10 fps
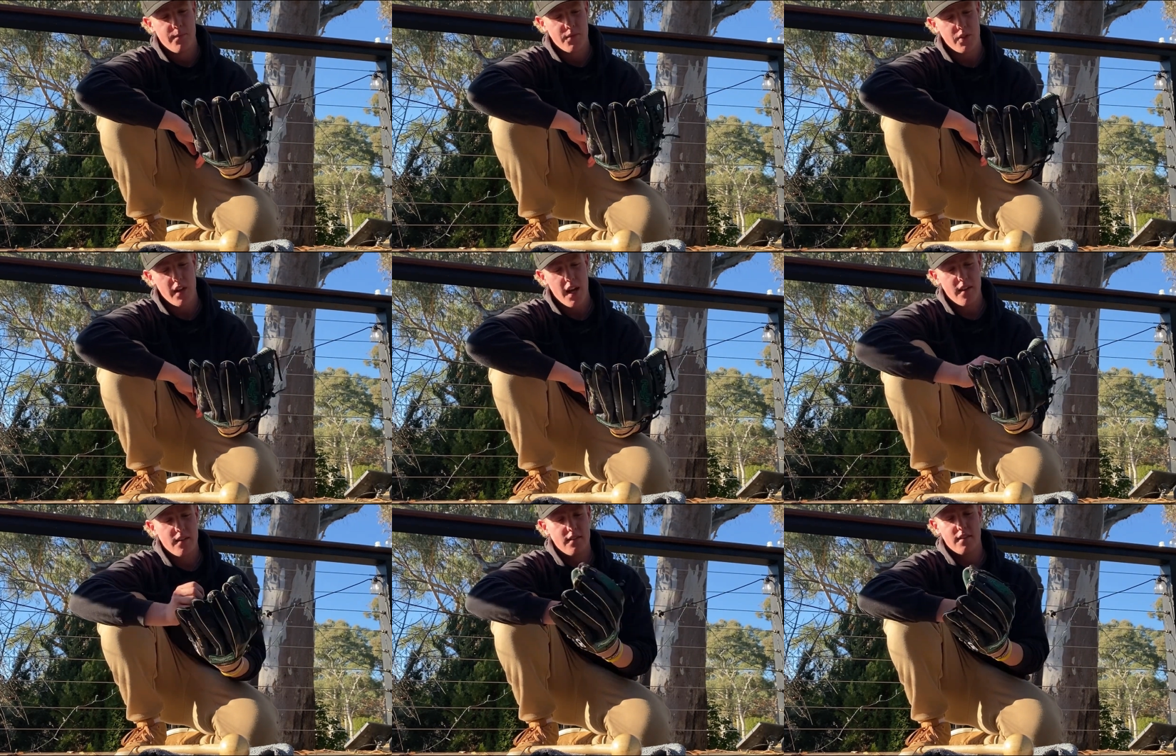So that
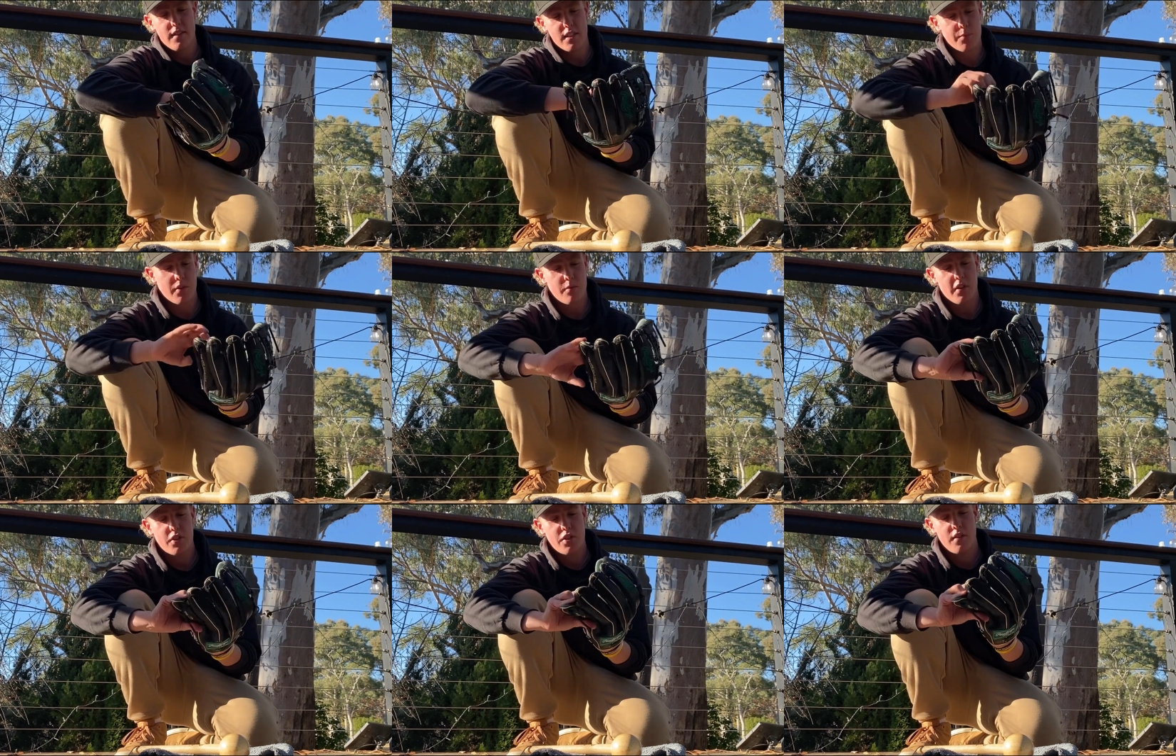is pretty
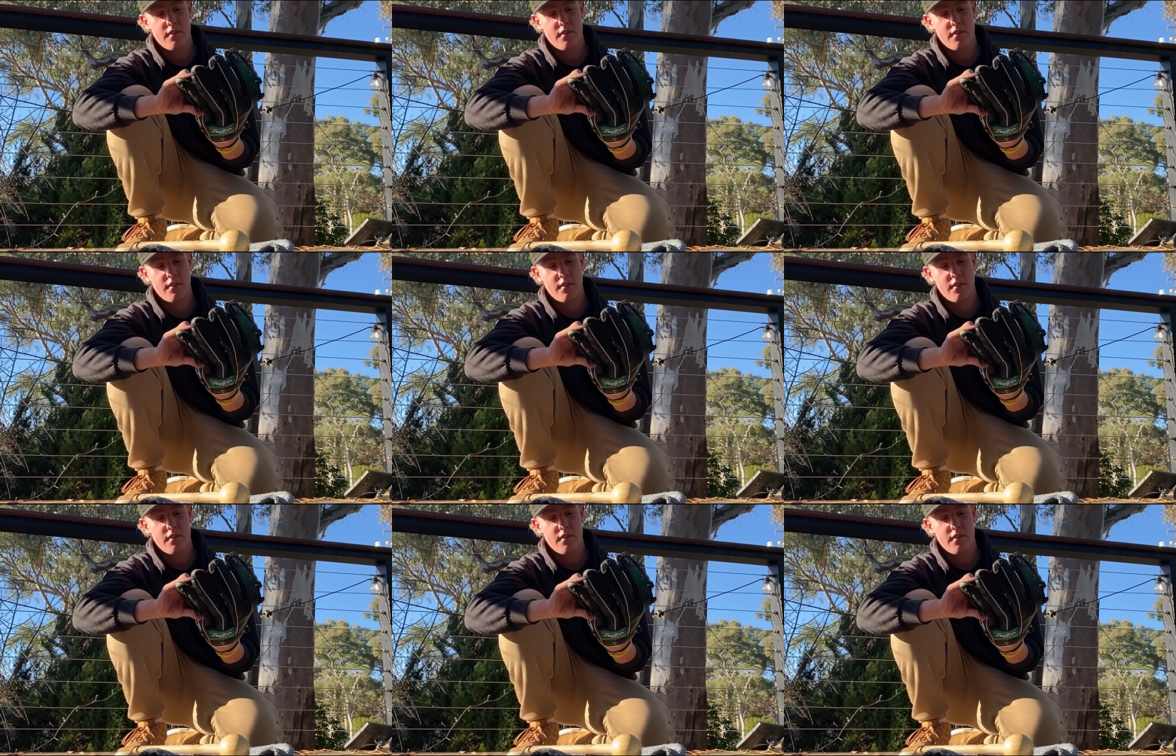much